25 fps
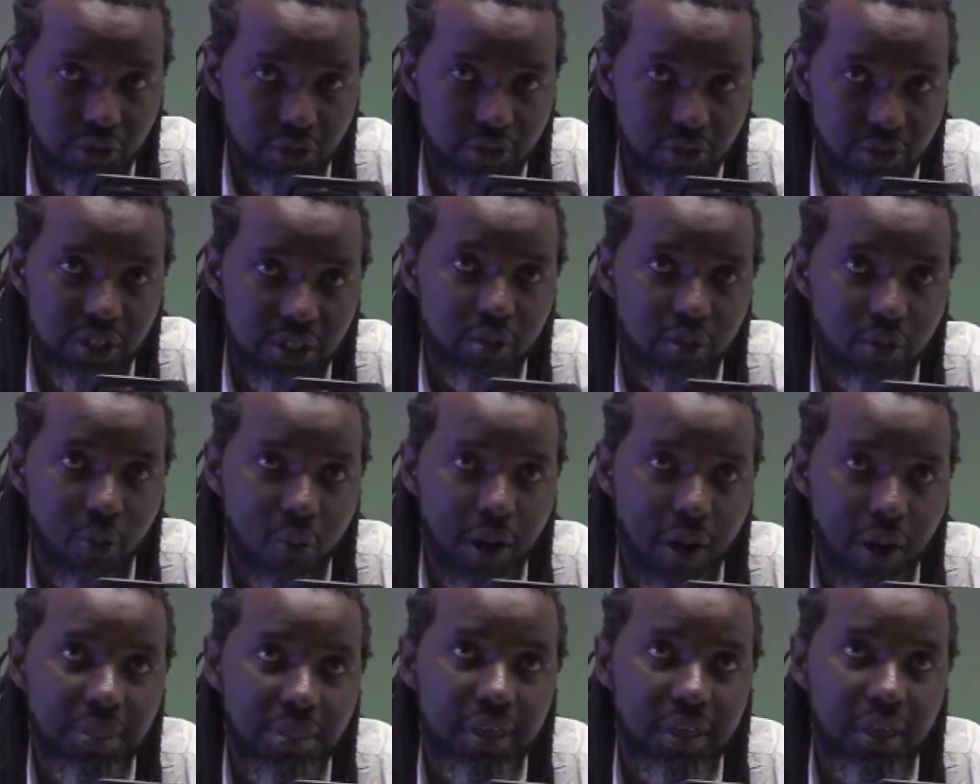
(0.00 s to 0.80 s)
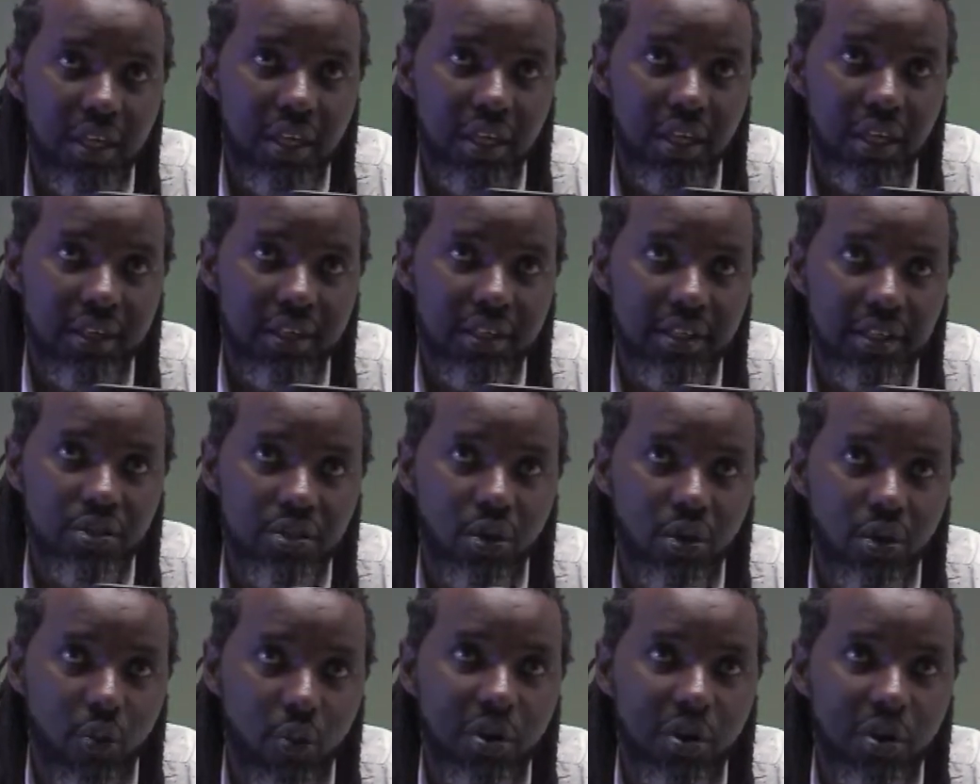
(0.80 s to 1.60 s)
one thing is, what is
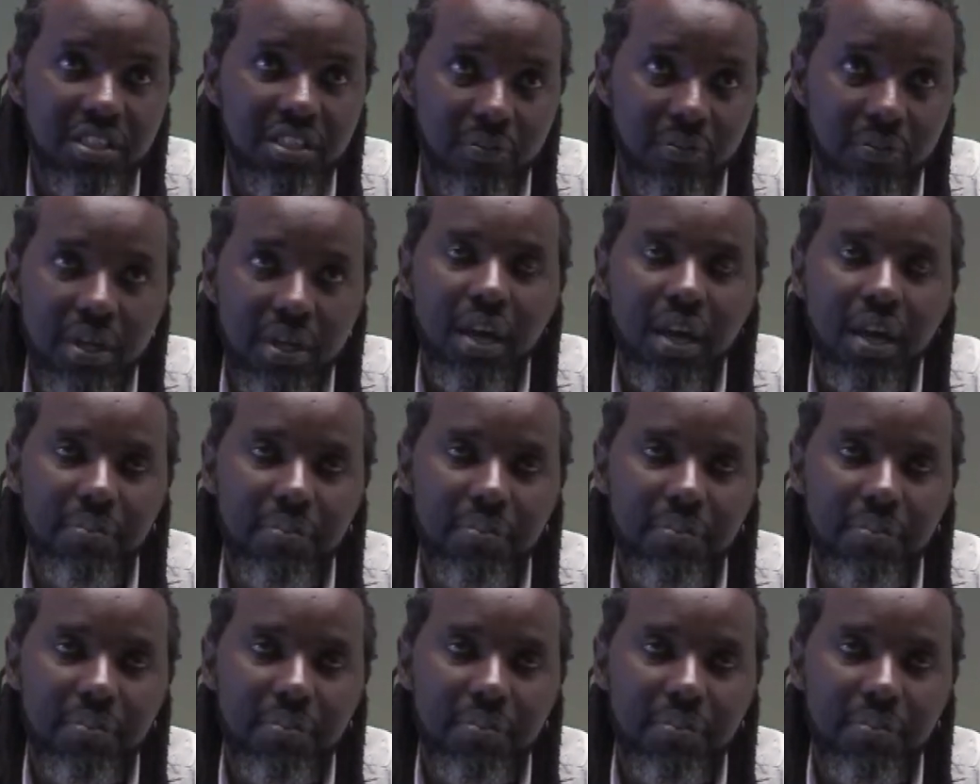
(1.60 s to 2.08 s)
the bigger picture?